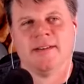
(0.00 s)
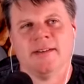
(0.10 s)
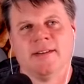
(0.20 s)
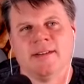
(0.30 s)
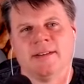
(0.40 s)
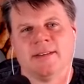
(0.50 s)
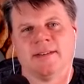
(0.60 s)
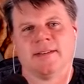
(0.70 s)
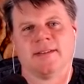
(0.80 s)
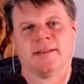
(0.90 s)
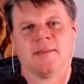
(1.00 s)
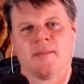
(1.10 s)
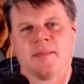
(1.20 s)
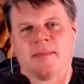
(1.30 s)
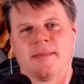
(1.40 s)

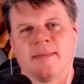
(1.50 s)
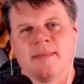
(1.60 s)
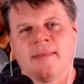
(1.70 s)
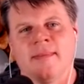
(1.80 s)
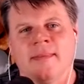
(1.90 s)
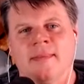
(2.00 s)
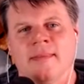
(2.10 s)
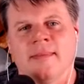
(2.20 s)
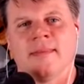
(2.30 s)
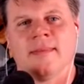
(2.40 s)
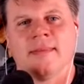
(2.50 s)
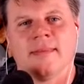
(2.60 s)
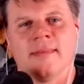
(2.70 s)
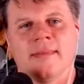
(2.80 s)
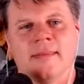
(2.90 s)

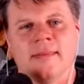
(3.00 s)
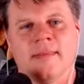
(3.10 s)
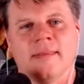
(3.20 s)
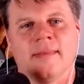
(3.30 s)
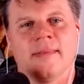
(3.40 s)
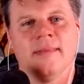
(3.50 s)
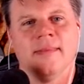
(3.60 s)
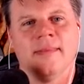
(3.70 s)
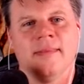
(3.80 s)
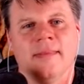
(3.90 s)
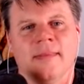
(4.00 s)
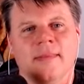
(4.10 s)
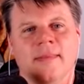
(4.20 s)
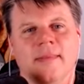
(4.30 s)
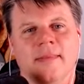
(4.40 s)

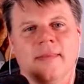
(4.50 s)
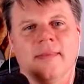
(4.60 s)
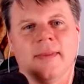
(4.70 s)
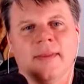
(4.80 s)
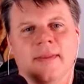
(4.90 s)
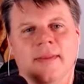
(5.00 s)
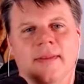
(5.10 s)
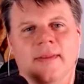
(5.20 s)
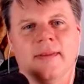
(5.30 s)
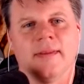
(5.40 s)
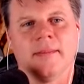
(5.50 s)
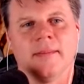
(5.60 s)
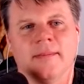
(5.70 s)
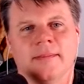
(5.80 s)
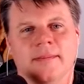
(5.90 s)

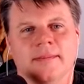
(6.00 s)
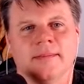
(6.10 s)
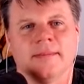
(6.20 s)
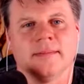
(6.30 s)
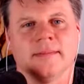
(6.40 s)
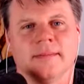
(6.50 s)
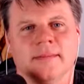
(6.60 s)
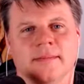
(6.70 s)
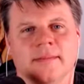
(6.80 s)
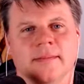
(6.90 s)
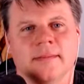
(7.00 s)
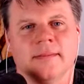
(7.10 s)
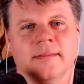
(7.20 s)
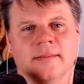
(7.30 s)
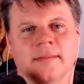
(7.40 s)

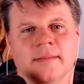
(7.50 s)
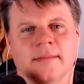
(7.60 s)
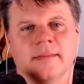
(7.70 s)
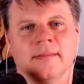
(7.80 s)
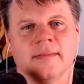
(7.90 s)
[no speech]